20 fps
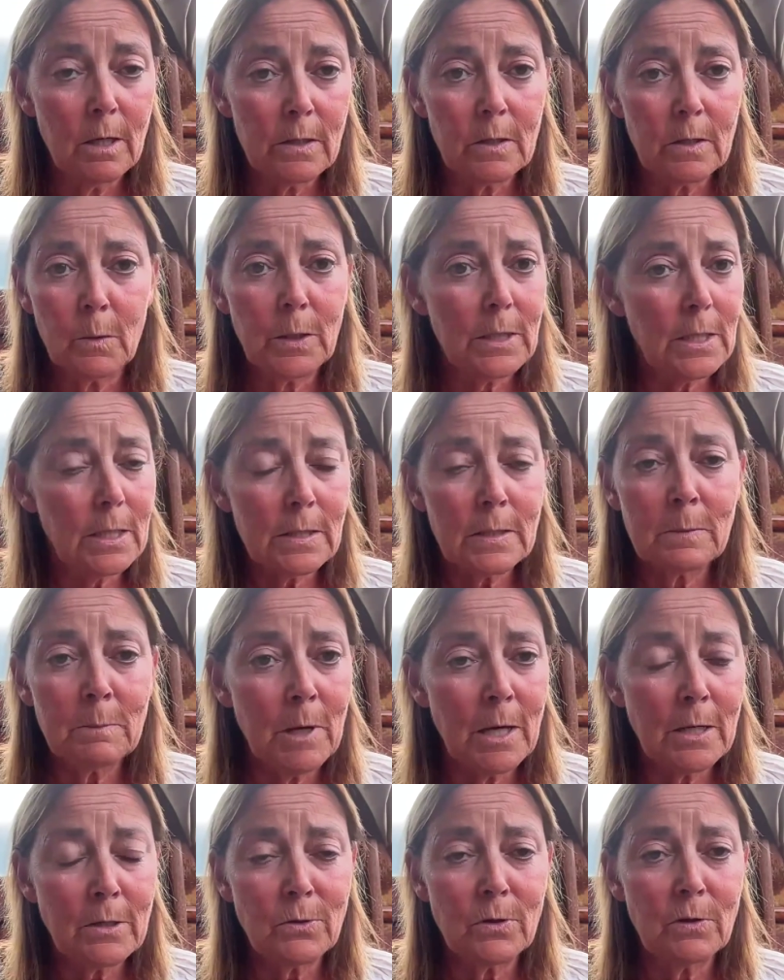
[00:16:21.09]
So it
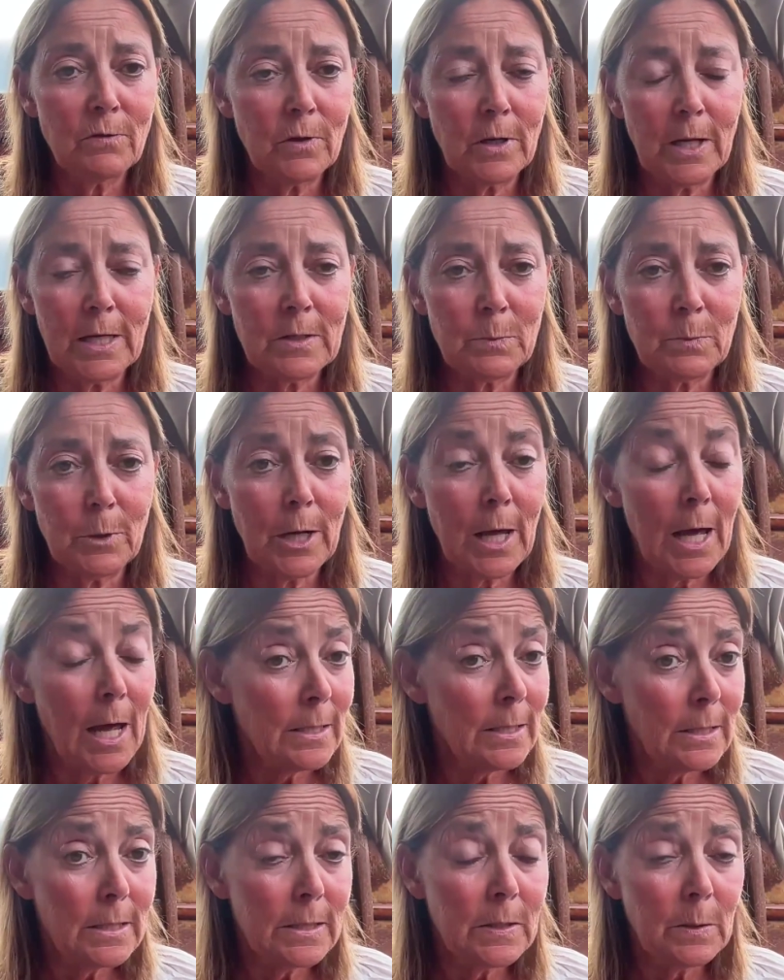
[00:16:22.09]
doesn't matter if an expert
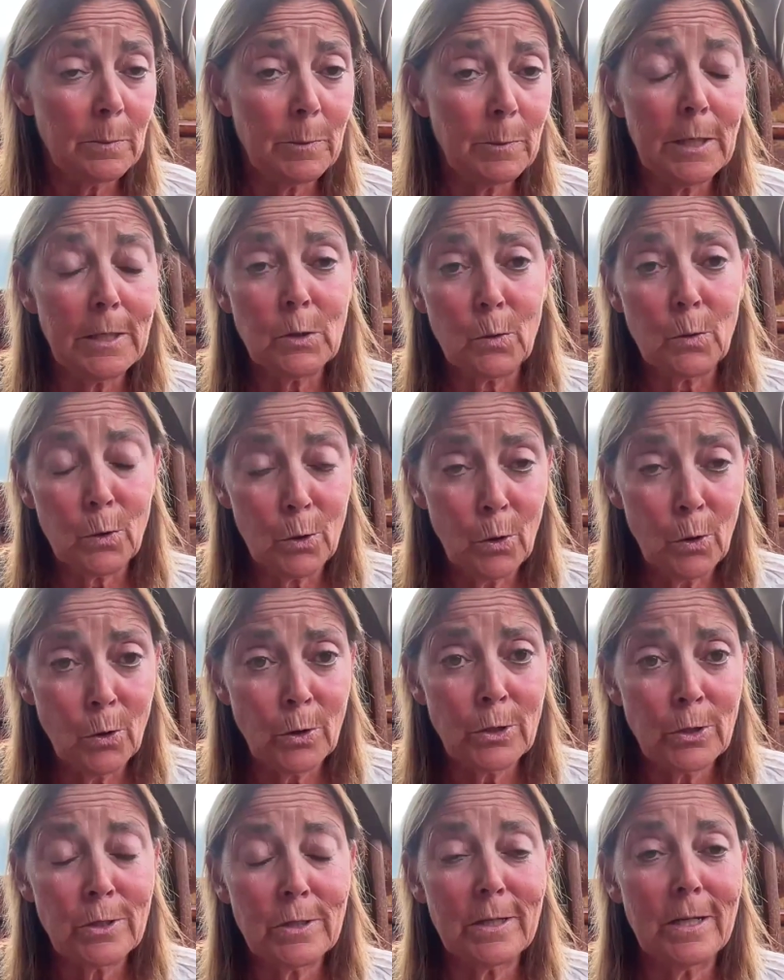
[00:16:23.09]
has a disability or
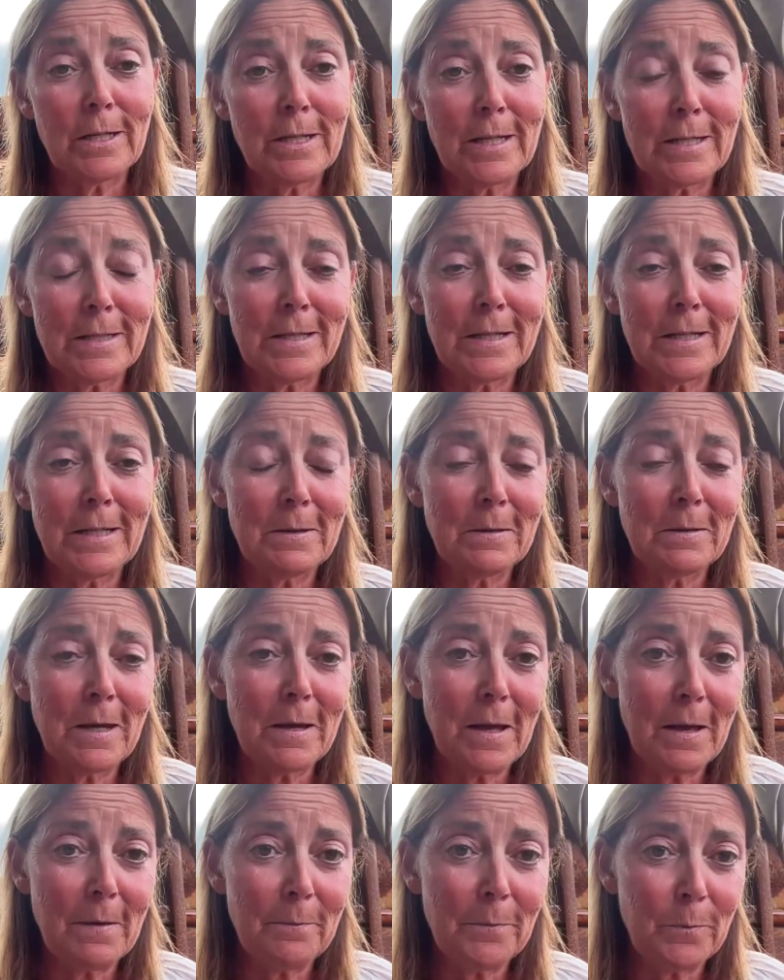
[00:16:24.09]
not, and it doesn't
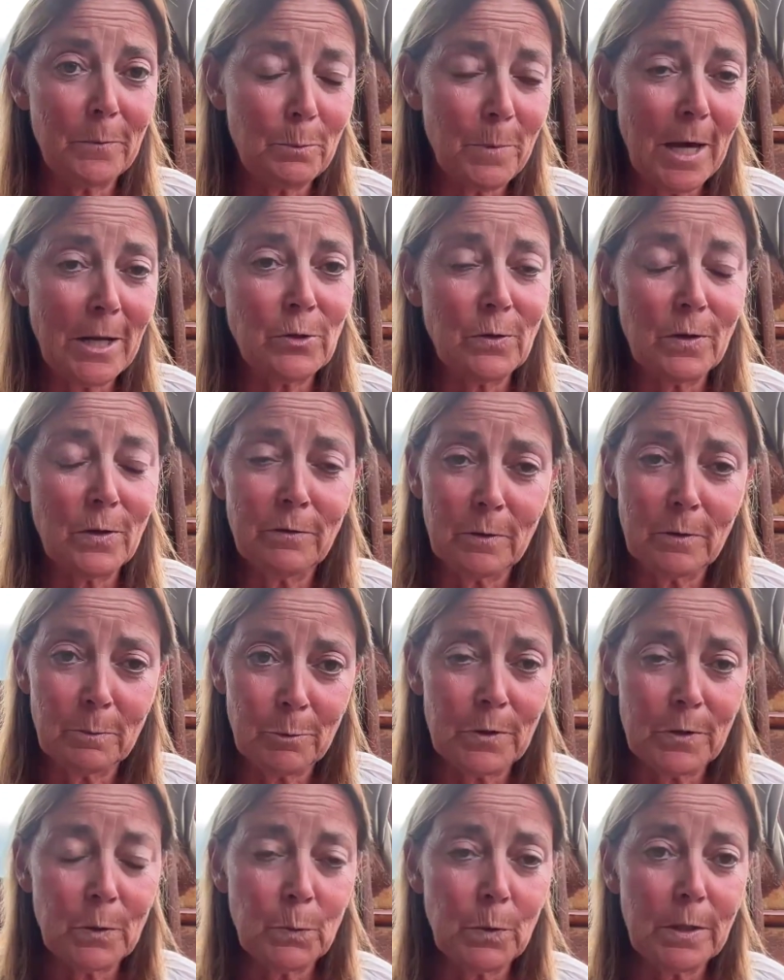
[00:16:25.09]
matter if the
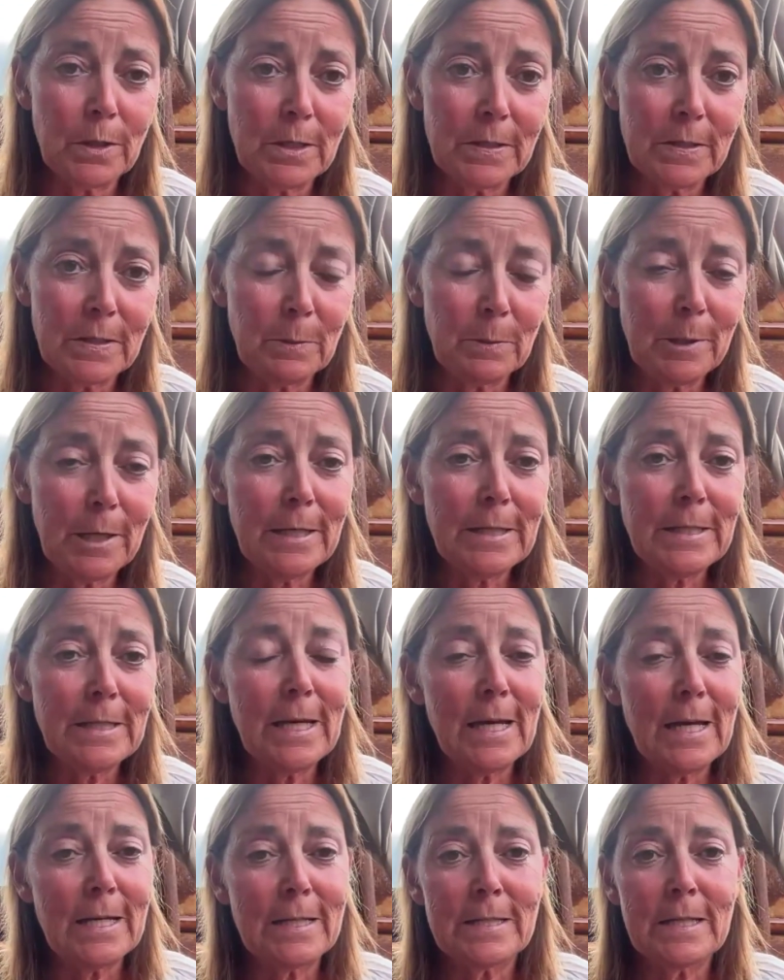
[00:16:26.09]
person with a
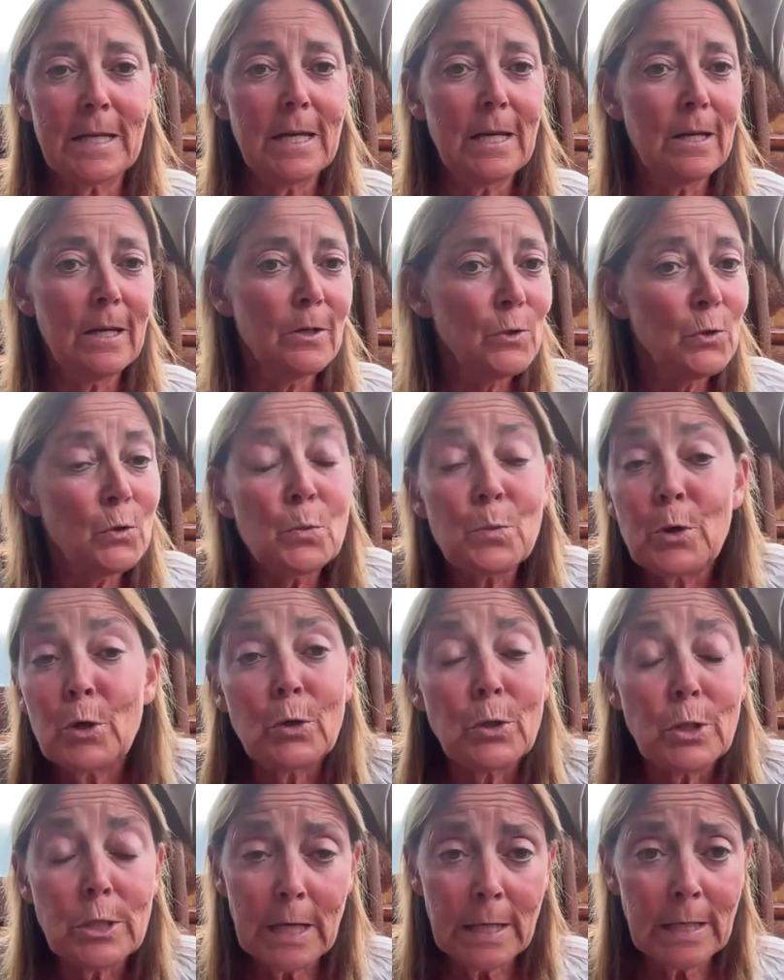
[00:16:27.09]
disability has super
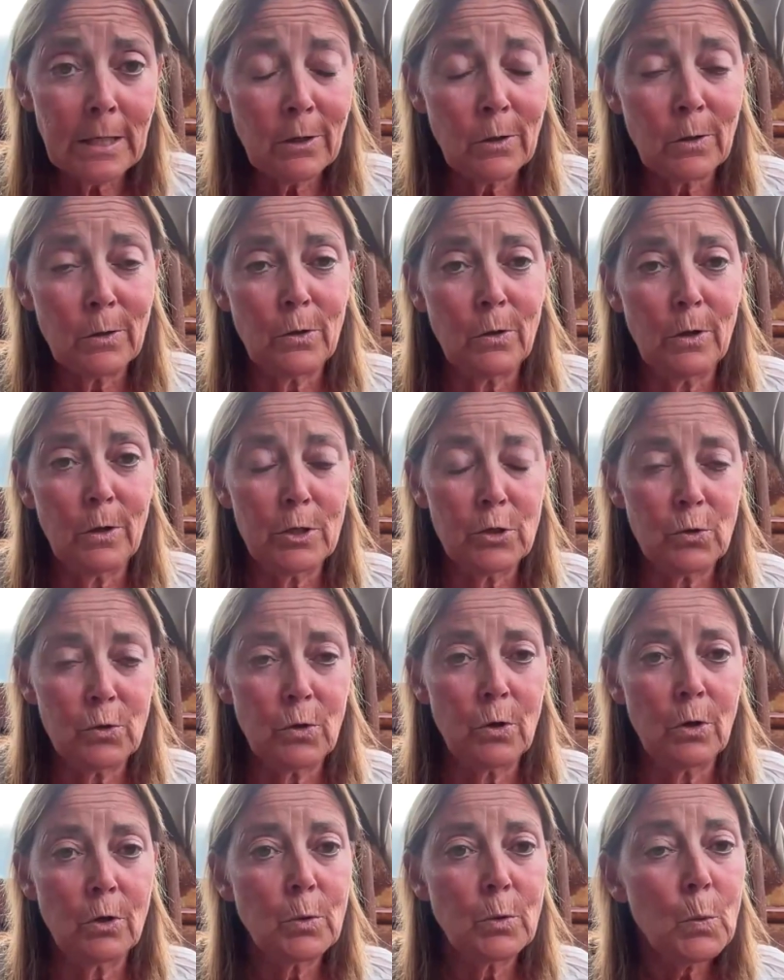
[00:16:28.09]
good technical knowledge
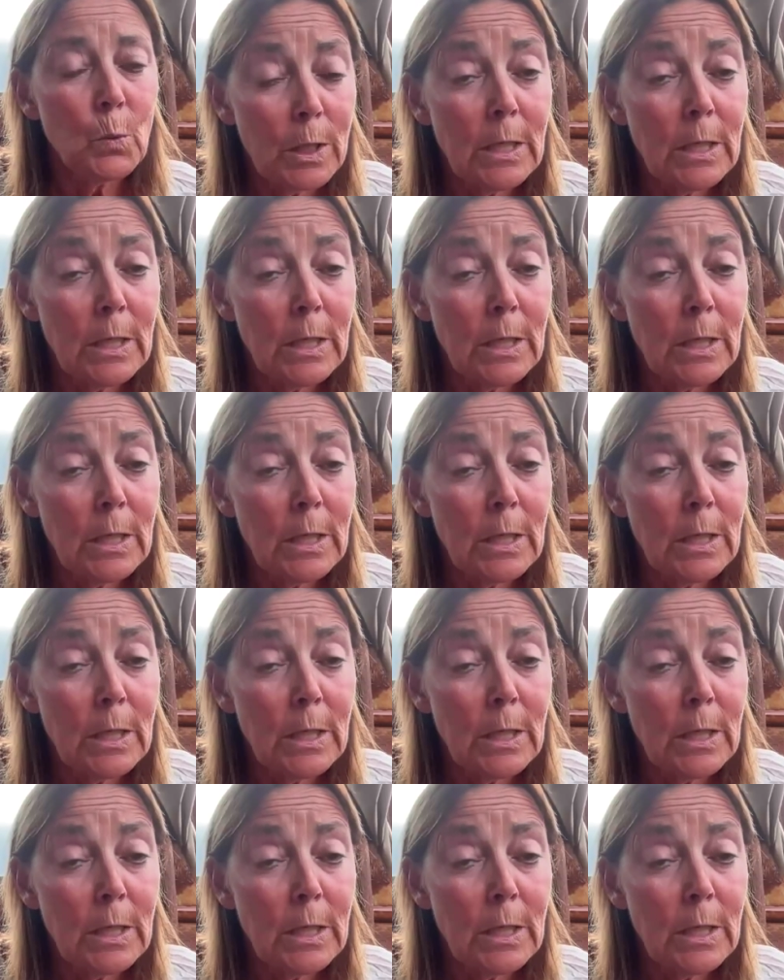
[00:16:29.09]
or not.